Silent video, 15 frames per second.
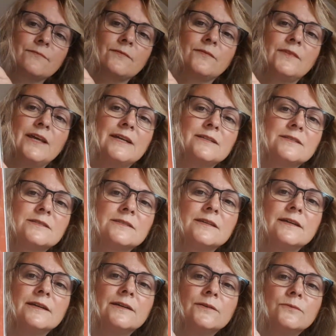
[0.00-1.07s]
That's
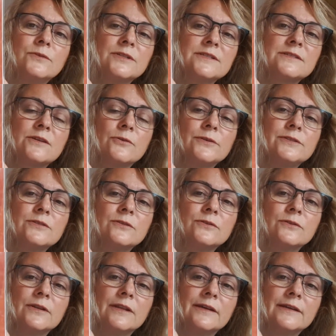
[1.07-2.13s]
what it's going to
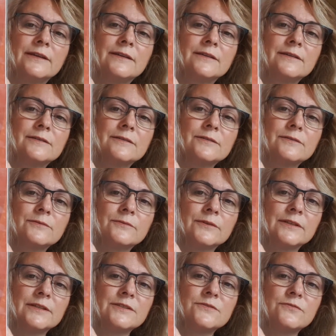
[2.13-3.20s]
look like
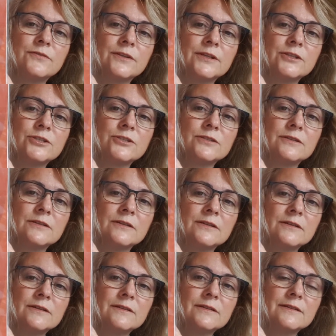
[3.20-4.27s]
when it's finished.
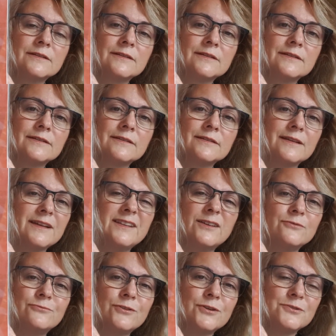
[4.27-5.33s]
I
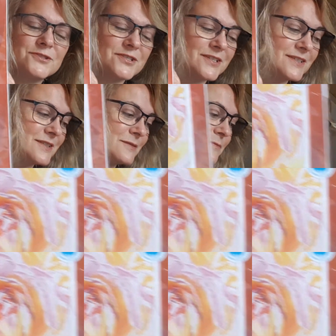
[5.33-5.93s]
love roses.